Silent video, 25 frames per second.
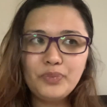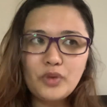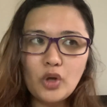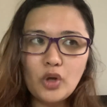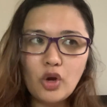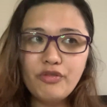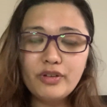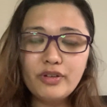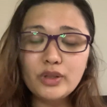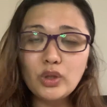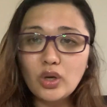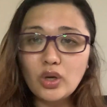
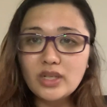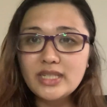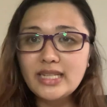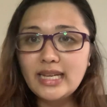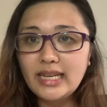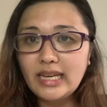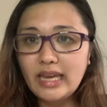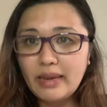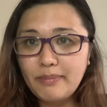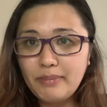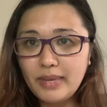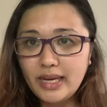of a
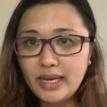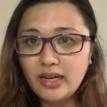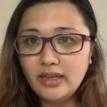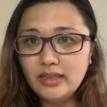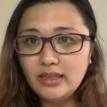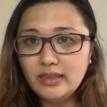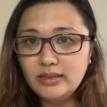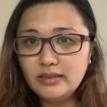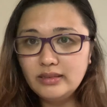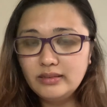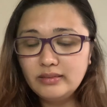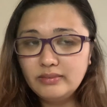toxic chemical.
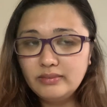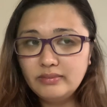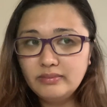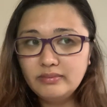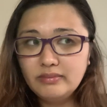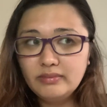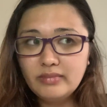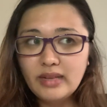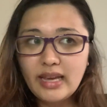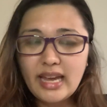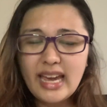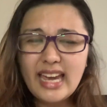
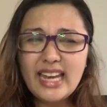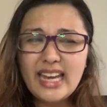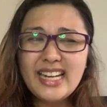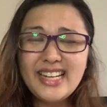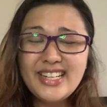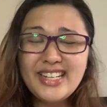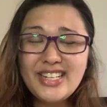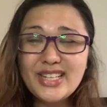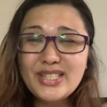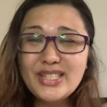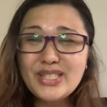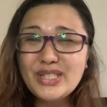And
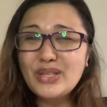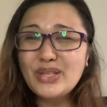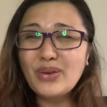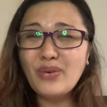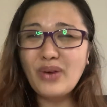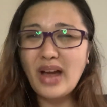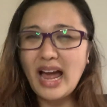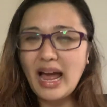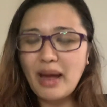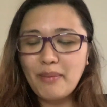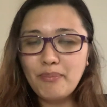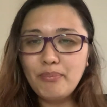it just so
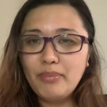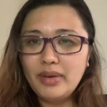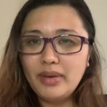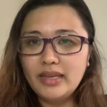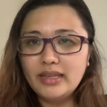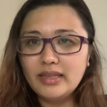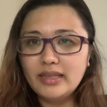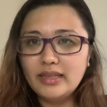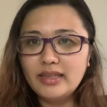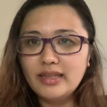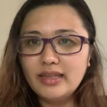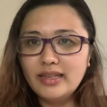
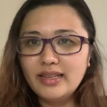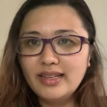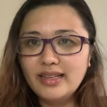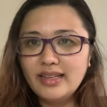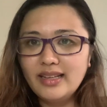happened